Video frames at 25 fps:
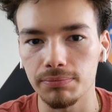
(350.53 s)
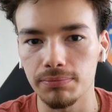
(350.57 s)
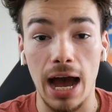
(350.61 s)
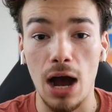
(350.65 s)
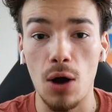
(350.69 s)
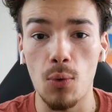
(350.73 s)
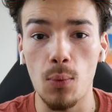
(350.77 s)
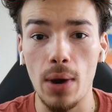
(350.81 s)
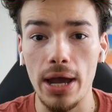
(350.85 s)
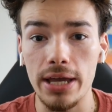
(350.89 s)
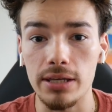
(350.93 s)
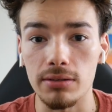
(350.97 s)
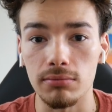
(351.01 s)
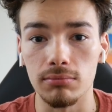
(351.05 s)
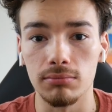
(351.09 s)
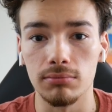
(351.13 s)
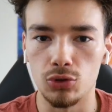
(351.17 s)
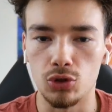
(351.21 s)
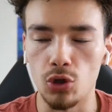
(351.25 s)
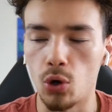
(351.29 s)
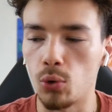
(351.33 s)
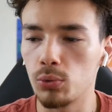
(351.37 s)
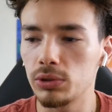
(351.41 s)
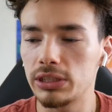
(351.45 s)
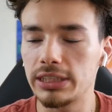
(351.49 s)
I'll wait.
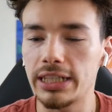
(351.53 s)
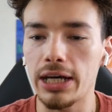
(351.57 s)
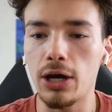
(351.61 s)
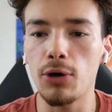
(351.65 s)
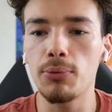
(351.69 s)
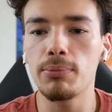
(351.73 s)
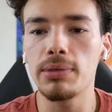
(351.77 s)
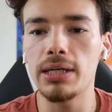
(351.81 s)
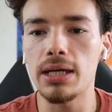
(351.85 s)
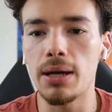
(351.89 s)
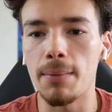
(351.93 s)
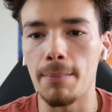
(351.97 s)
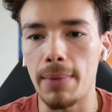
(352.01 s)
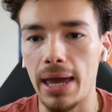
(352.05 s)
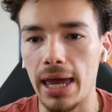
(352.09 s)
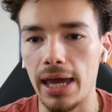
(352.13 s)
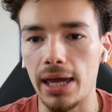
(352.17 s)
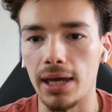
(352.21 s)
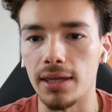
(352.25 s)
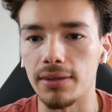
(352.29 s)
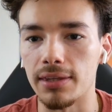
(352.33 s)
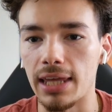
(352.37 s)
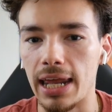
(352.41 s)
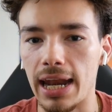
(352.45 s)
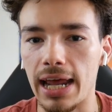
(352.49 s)
Don't tell me a
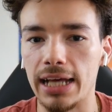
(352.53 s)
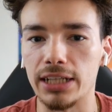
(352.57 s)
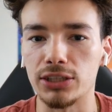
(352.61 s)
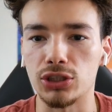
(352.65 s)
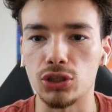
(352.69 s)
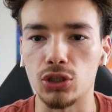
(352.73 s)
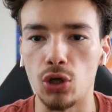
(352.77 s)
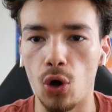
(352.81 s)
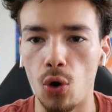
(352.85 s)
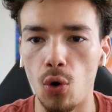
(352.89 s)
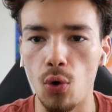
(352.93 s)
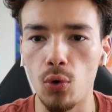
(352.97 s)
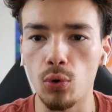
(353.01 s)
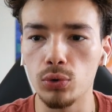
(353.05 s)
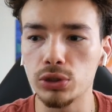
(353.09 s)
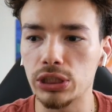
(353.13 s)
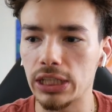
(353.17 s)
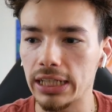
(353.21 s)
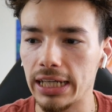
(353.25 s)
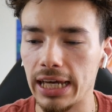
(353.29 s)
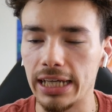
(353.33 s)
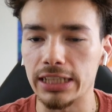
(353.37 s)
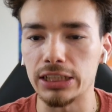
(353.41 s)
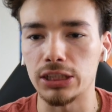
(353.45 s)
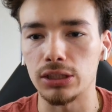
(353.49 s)
man that has goals
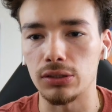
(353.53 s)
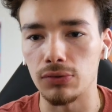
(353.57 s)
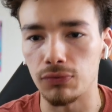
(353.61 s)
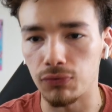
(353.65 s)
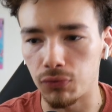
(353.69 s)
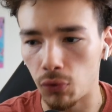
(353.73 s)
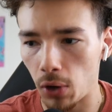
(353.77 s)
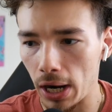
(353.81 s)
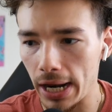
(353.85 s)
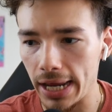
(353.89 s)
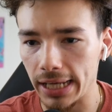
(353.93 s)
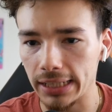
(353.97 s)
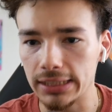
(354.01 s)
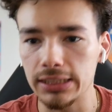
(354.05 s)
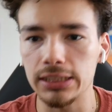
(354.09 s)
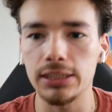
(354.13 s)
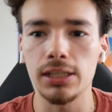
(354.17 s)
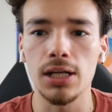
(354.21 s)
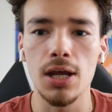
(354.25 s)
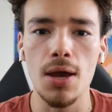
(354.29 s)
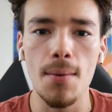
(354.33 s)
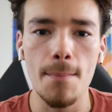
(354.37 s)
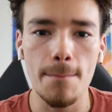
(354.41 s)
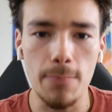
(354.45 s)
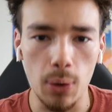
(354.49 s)
against France,